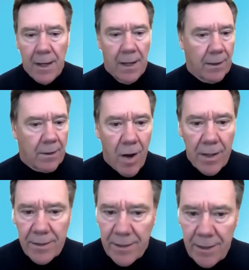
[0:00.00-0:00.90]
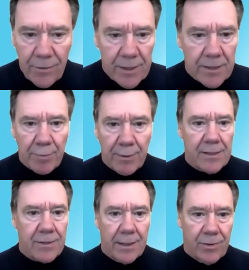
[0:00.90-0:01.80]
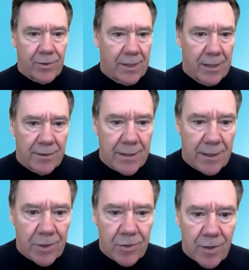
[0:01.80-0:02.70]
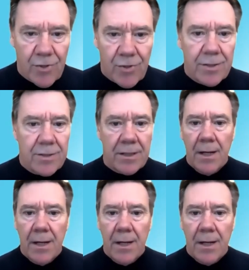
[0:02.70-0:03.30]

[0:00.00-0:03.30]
caulk and seal these in place like you see in these illustrations.